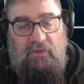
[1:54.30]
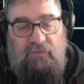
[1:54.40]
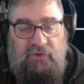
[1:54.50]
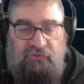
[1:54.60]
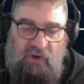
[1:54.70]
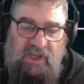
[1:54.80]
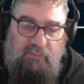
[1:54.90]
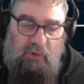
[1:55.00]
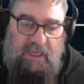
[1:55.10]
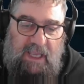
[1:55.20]
The train
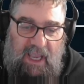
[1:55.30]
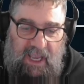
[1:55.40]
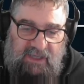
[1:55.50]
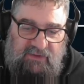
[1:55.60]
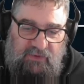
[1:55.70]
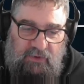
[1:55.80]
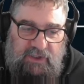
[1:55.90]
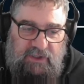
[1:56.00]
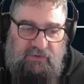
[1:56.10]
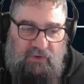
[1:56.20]
brake acts on
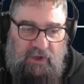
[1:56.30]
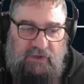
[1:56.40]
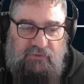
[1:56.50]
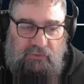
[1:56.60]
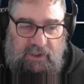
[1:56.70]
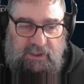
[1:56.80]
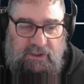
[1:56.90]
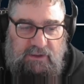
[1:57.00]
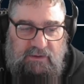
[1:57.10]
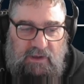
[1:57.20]
the entire
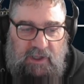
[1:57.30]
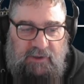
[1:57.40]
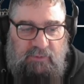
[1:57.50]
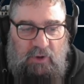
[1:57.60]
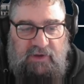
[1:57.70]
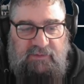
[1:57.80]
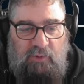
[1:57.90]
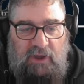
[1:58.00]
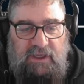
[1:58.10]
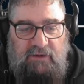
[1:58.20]
train and applies
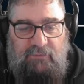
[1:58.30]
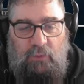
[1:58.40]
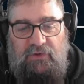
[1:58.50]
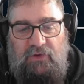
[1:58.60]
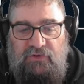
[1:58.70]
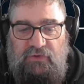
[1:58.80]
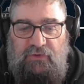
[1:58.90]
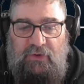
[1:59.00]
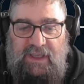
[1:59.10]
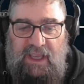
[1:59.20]
braking force on
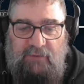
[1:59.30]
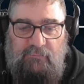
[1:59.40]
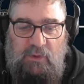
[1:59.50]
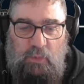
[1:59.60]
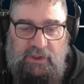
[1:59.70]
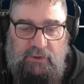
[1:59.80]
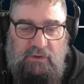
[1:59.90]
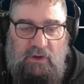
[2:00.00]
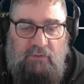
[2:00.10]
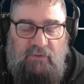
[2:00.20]
usually every
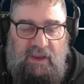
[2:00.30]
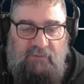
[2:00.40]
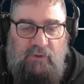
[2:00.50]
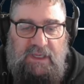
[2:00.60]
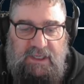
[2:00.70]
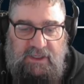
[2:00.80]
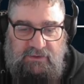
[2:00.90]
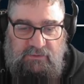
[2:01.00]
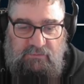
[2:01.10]
wheel of every connected